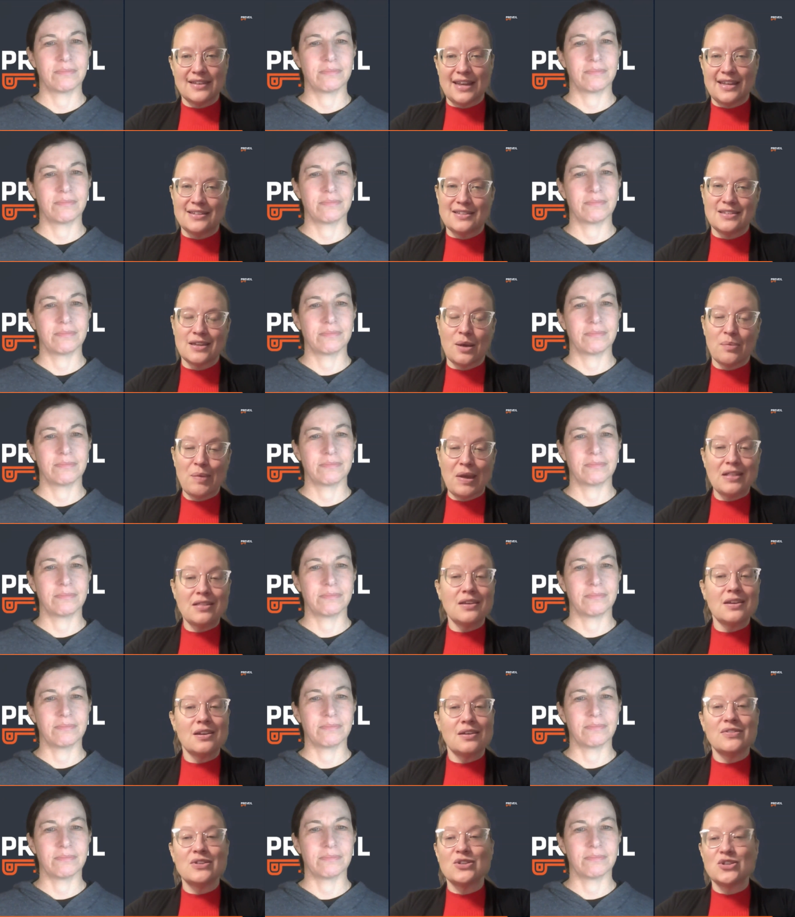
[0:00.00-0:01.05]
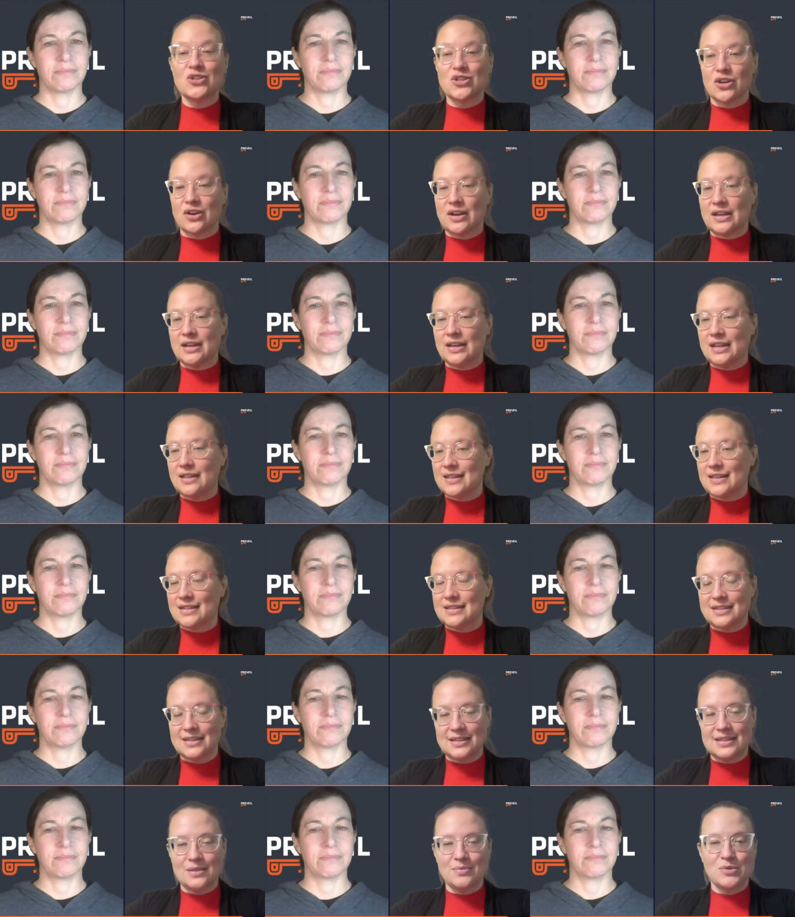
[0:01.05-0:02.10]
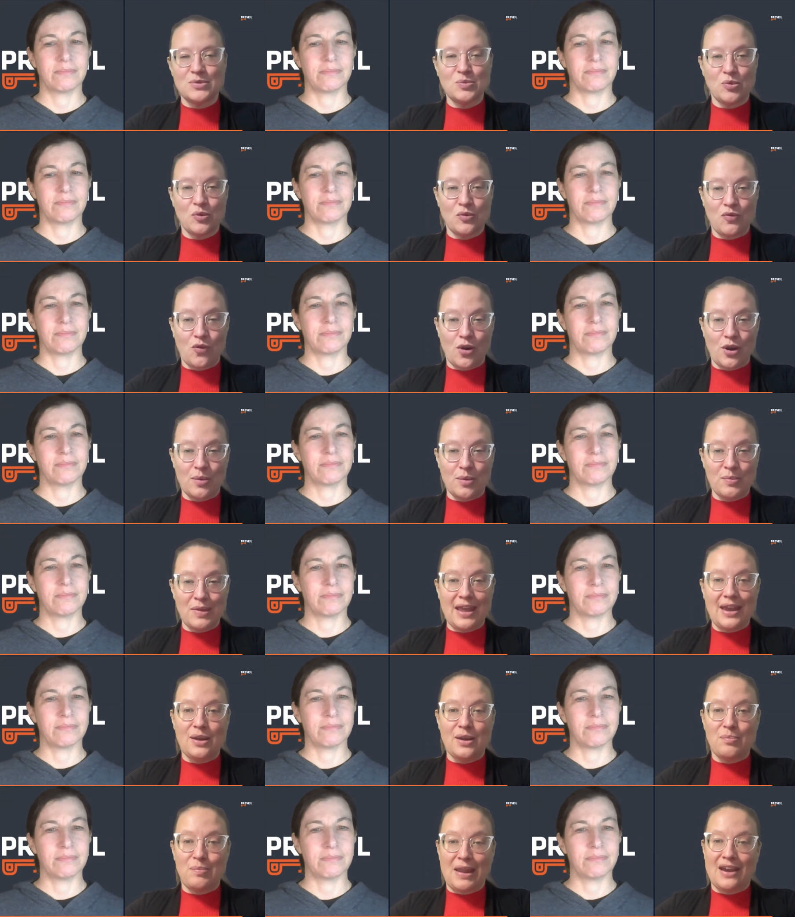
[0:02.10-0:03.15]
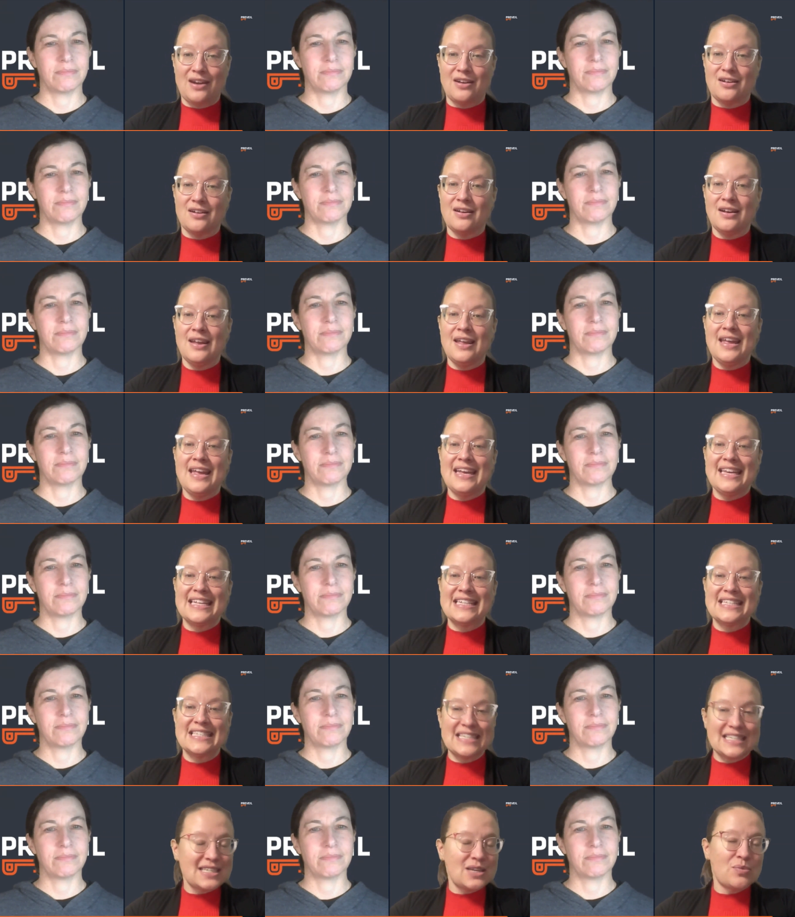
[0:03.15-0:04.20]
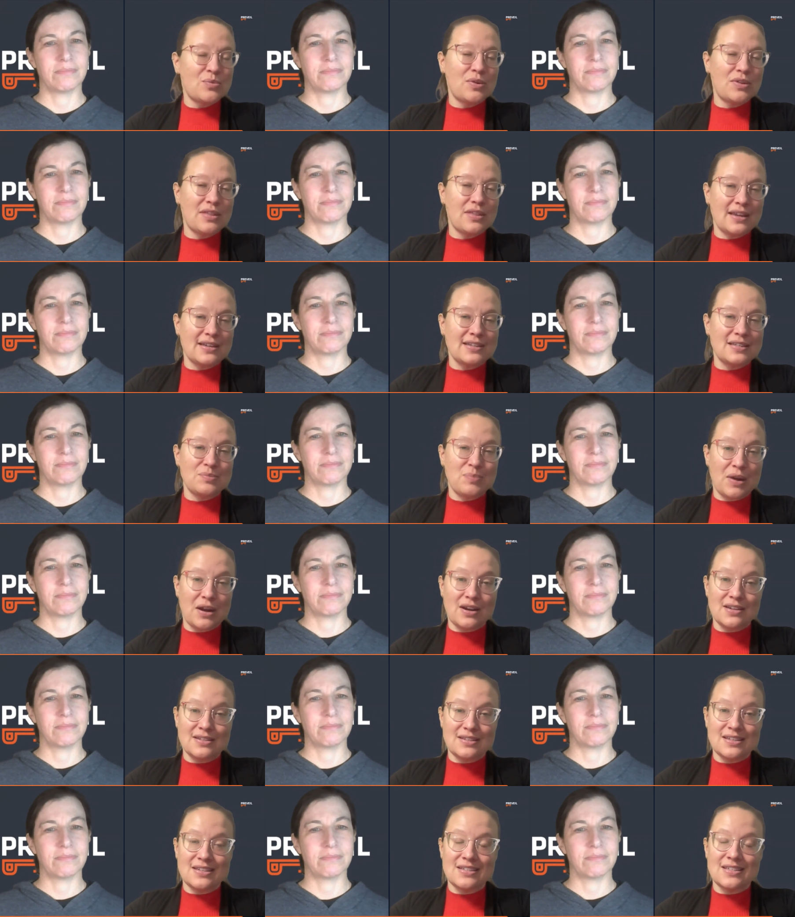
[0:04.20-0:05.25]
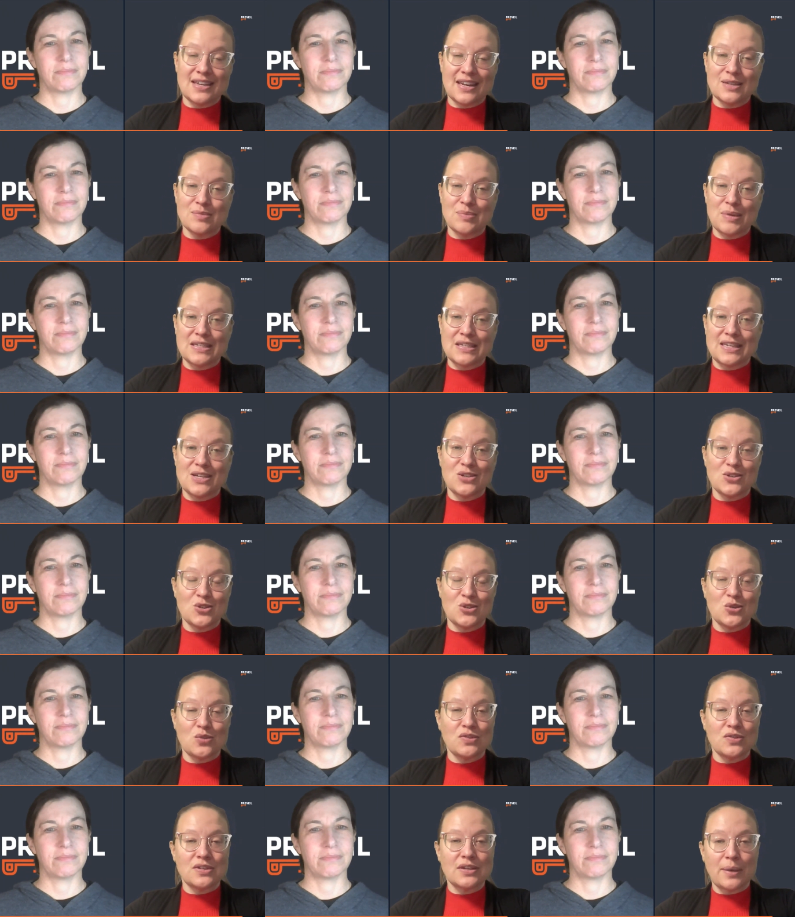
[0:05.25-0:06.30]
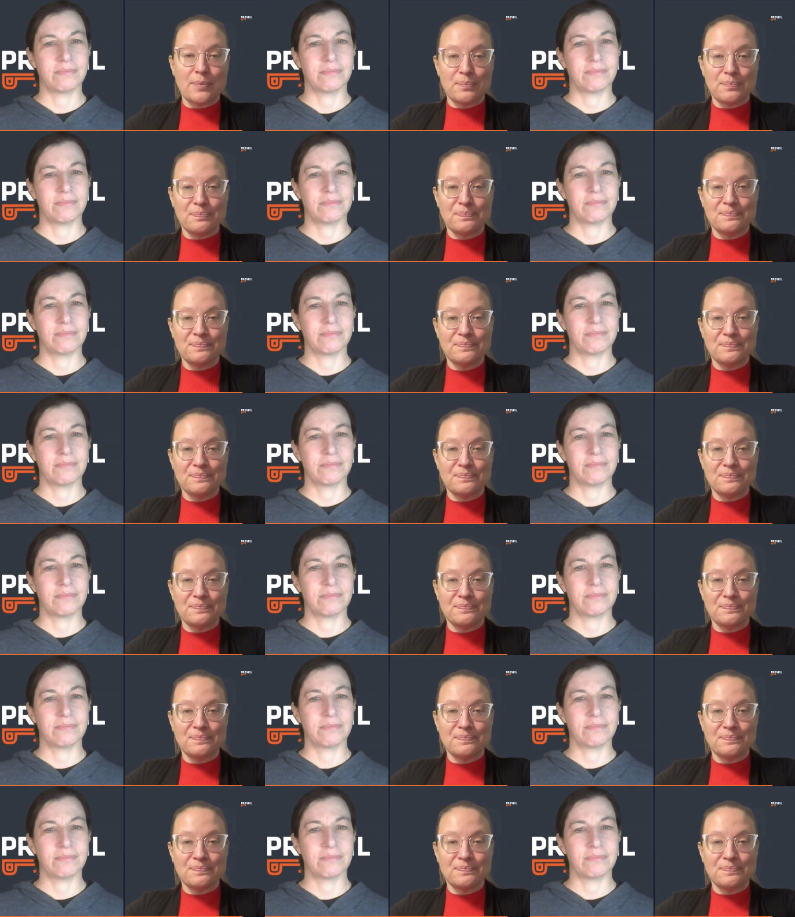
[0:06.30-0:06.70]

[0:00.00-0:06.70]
Speaker 1: It's a method of ensuring that systems perform in a manner consistent with experiences and expectations over time.